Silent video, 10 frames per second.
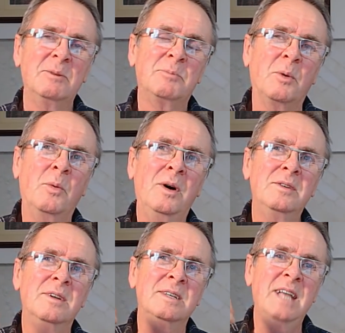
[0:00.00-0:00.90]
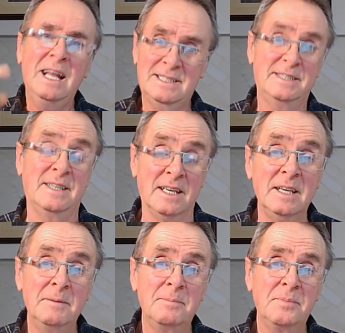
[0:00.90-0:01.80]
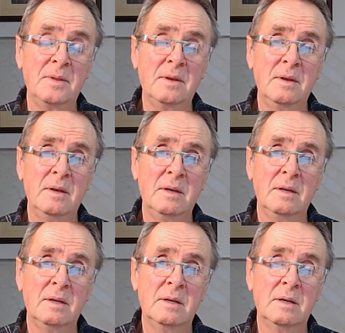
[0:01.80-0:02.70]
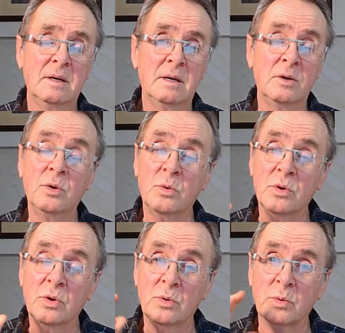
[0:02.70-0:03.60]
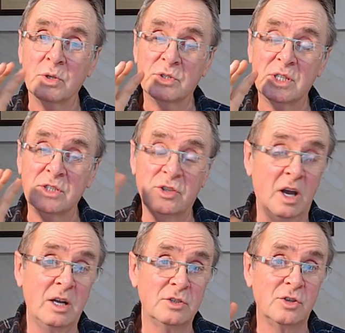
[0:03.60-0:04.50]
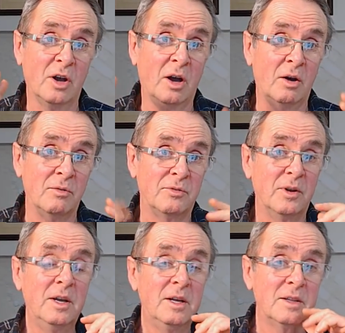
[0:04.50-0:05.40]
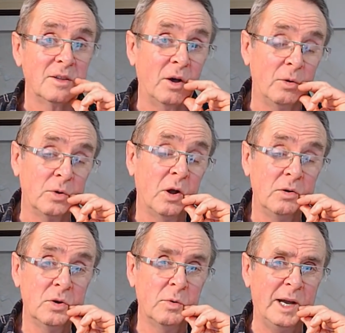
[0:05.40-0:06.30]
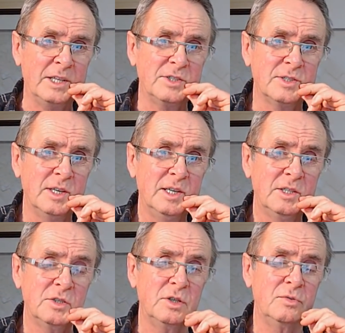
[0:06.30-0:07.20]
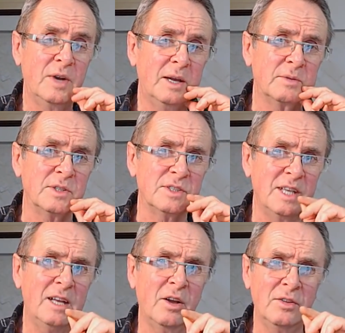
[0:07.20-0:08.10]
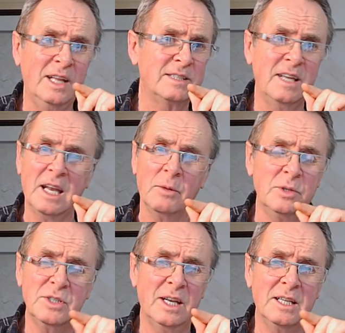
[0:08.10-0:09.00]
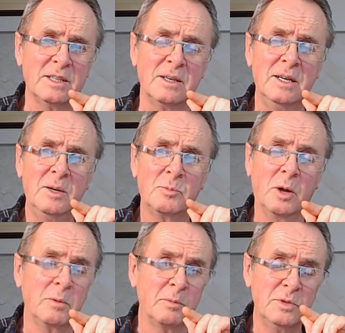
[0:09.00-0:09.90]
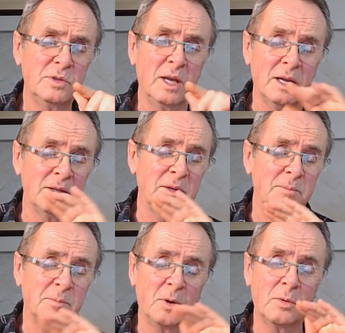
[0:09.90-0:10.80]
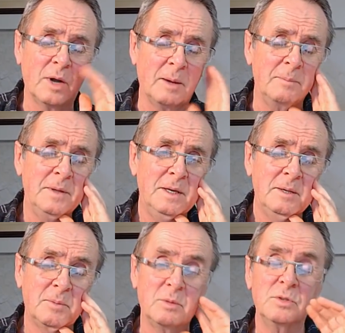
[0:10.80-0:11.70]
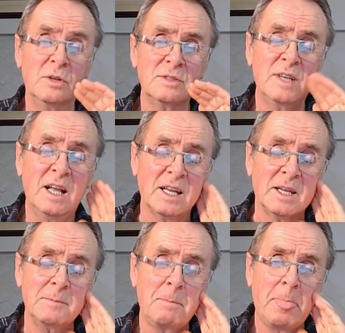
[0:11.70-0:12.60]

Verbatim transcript: But one Nazi who who was in charge of the whole conquest, turned round and said on that telly, I wish I'd had the problem, uh, the program, but it was on telly,